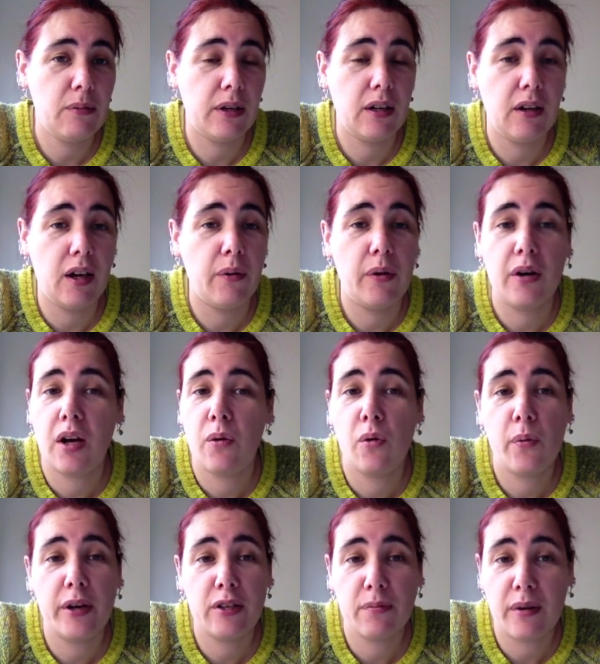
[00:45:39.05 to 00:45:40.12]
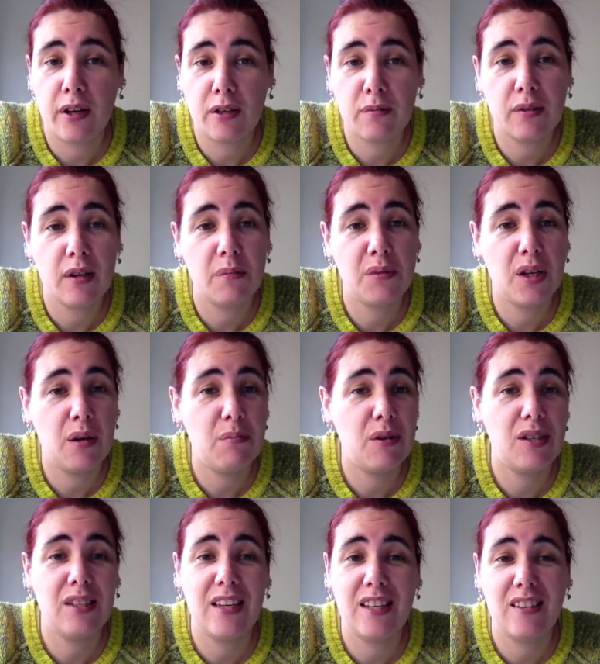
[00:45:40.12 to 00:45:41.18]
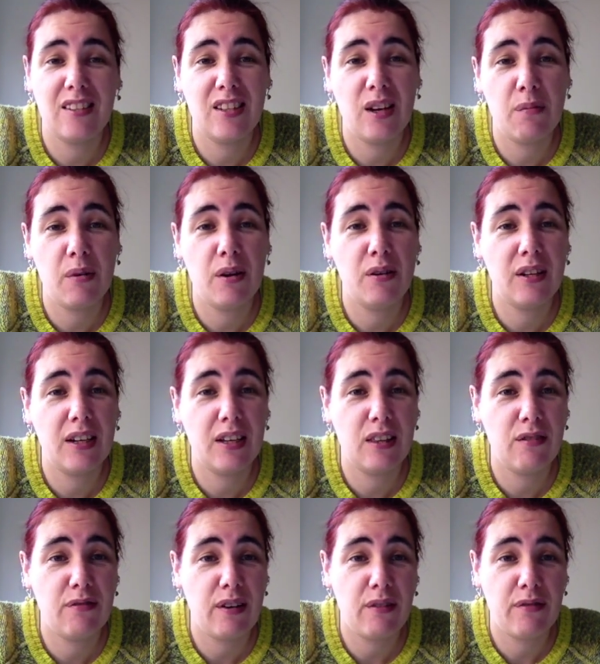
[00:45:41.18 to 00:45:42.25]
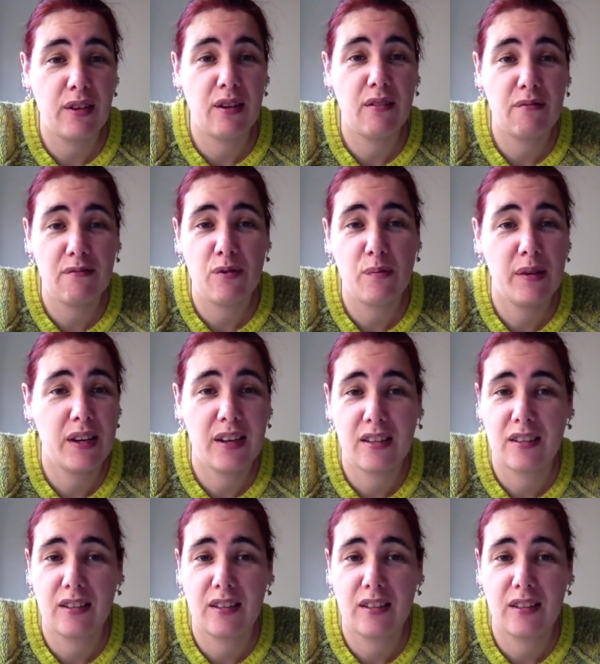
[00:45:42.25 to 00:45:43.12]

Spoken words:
Well, I won't. I will wait till my husband comes home because he does the uploading and the faffing for me.